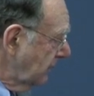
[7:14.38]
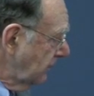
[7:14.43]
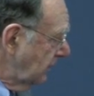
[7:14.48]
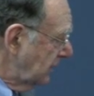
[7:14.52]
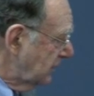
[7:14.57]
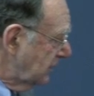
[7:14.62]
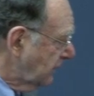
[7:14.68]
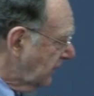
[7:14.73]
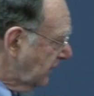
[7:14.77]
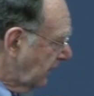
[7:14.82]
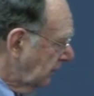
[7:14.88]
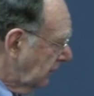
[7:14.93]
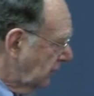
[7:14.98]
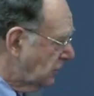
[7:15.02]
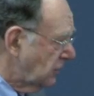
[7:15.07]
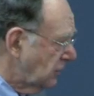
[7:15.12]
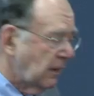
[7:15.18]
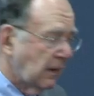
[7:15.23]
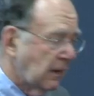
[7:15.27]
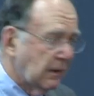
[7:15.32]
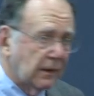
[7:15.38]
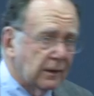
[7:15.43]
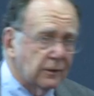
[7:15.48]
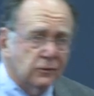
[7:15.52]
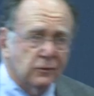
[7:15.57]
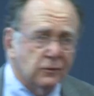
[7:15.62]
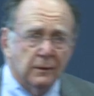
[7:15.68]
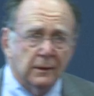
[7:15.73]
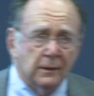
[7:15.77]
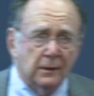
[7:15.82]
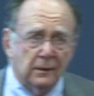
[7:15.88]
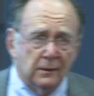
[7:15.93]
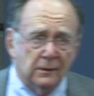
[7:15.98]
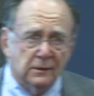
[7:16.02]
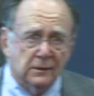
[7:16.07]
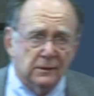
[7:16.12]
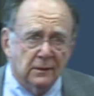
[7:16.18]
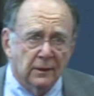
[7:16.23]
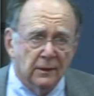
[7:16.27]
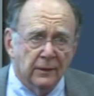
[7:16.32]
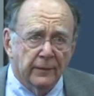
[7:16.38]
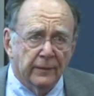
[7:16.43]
of these phylogenetic trees